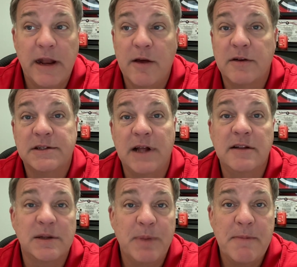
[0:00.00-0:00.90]
I know there's
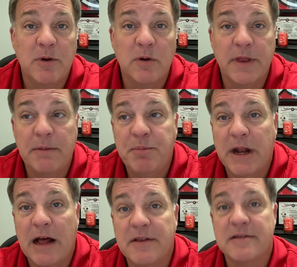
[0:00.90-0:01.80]
tons of people that
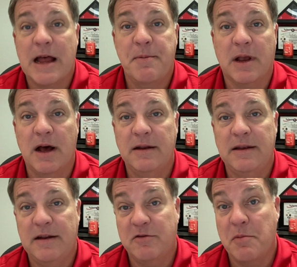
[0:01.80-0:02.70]
put out this type of content,